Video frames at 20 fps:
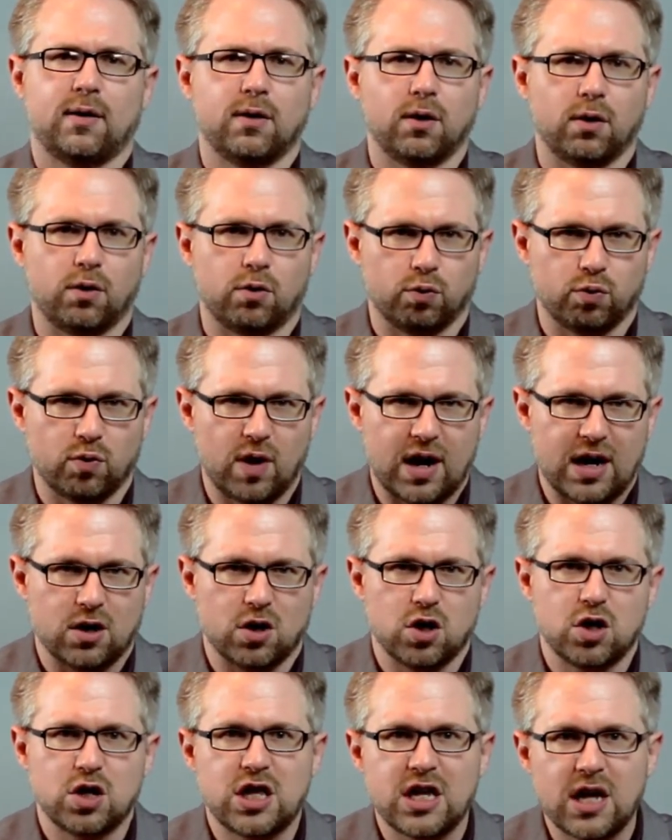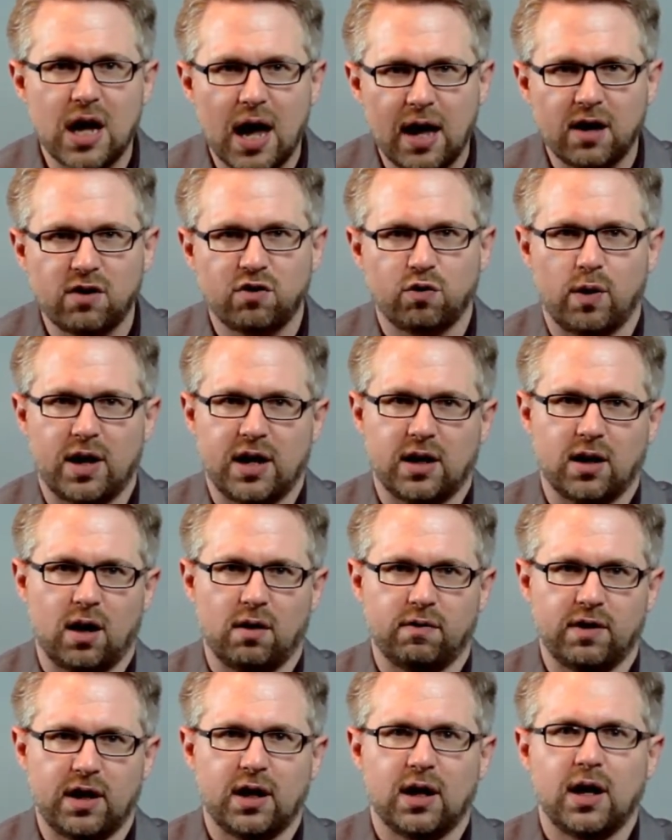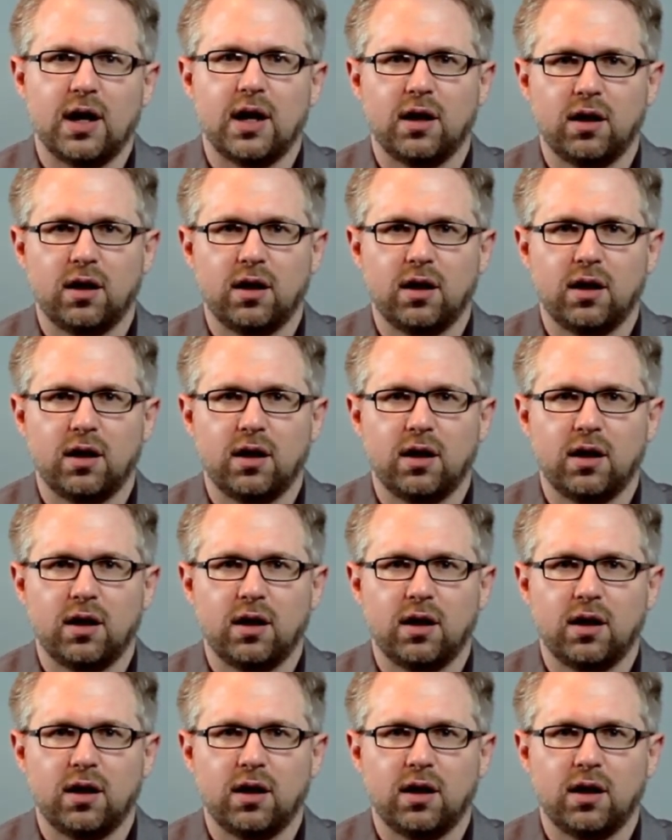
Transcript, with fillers: the greater the edge weight of it,